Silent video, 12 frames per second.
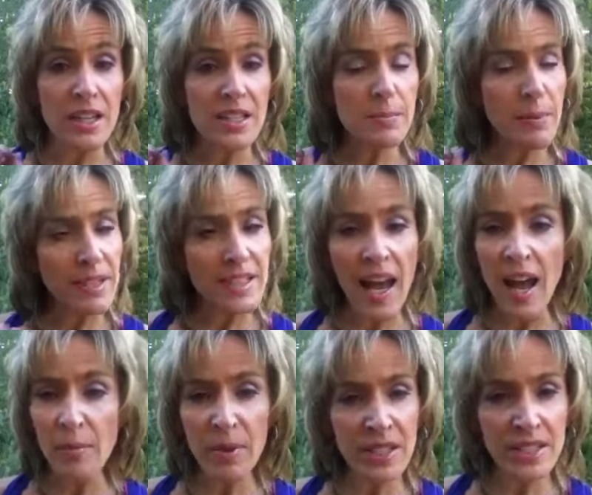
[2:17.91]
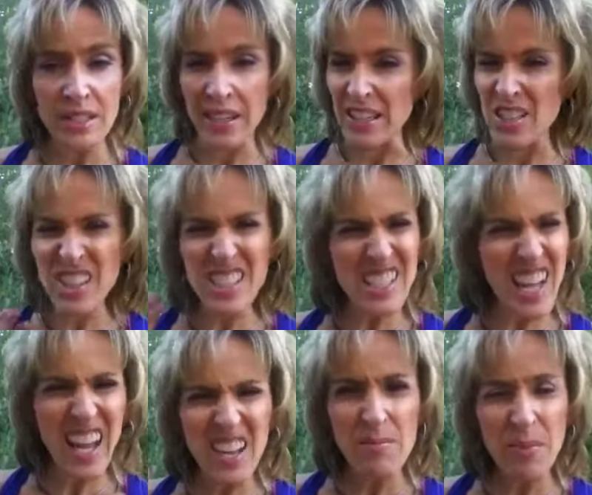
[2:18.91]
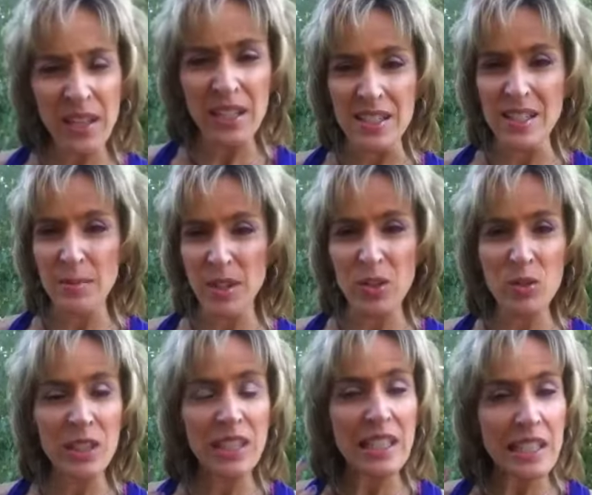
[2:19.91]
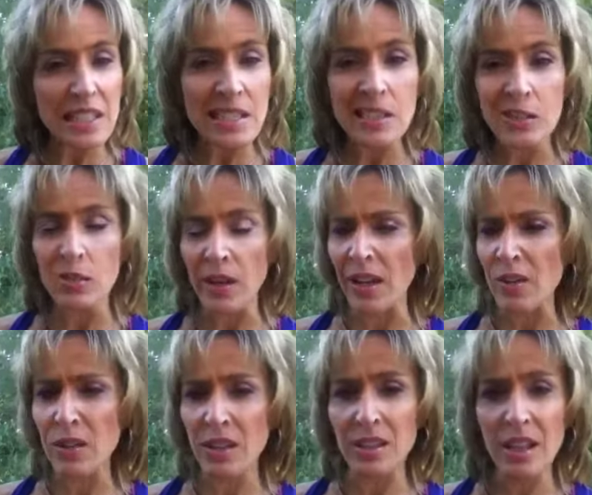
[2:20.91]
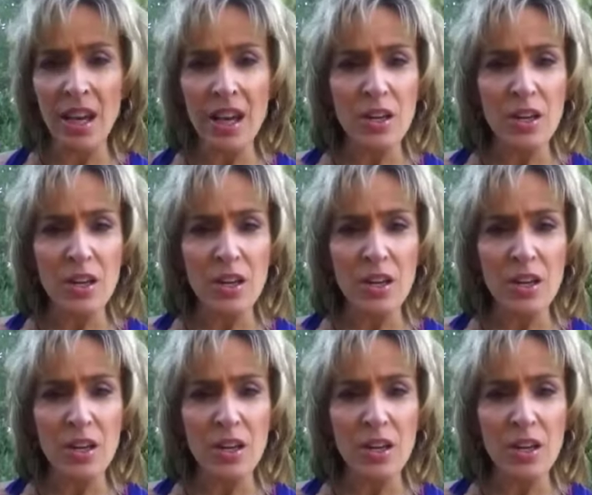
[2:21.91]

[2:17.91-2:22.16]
spend 10 minutes a day just 10 minutes i mean you can easily do that you can